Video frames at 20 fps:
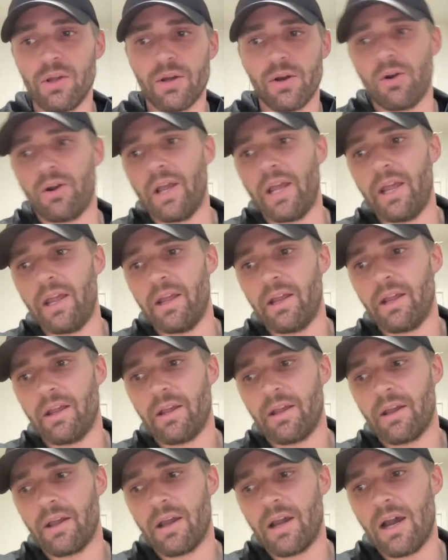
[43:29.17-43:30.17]
okay,
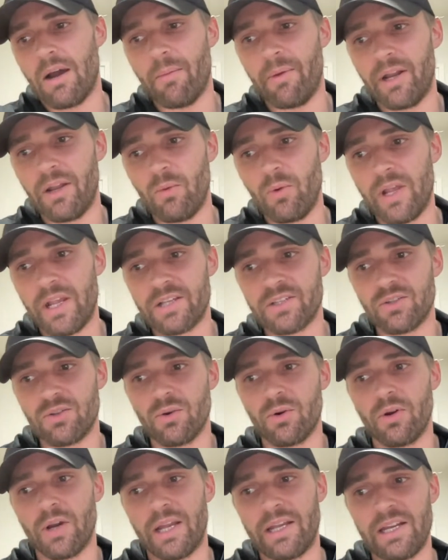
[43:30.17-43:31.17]
how many weeks
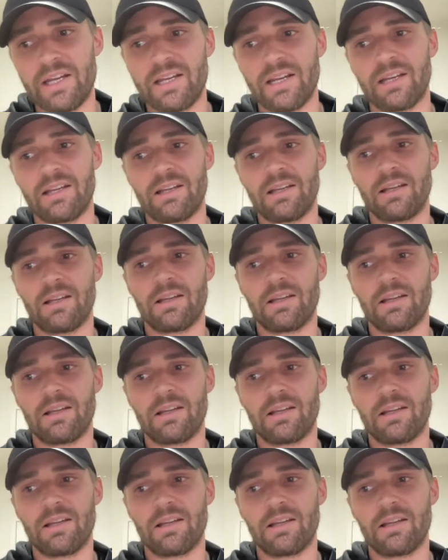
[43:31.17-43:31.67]
do I need to